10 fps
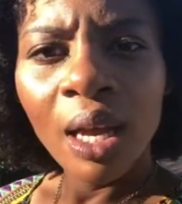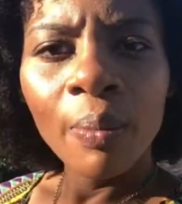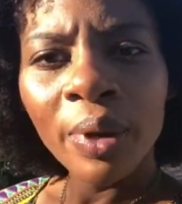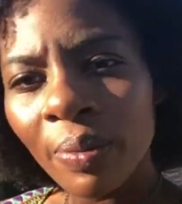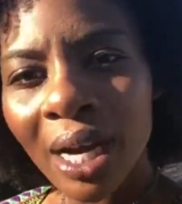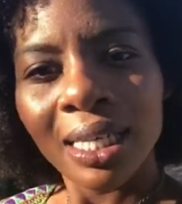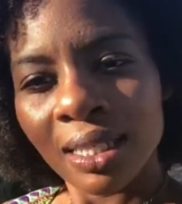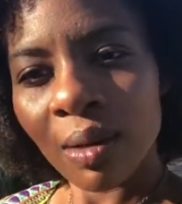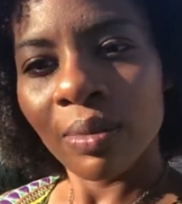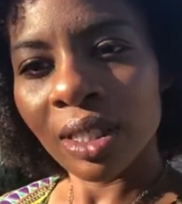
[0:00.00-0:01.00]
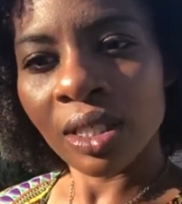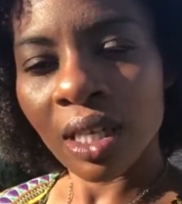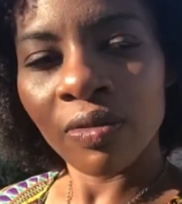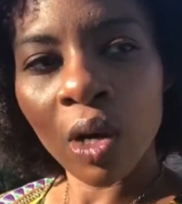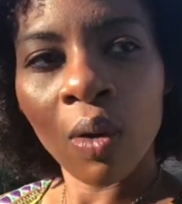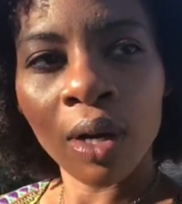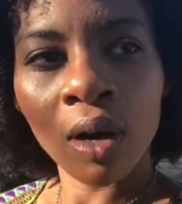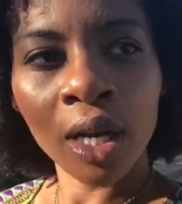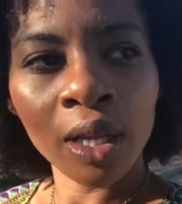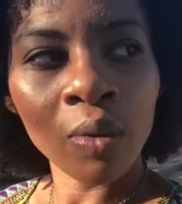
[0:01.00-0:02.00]
people got so much stuff going
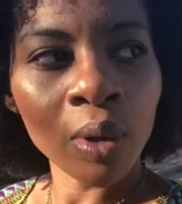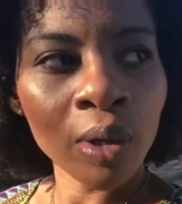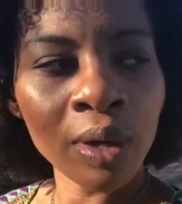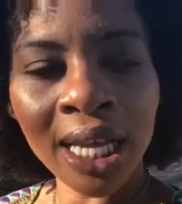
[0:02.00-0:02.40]
on in the world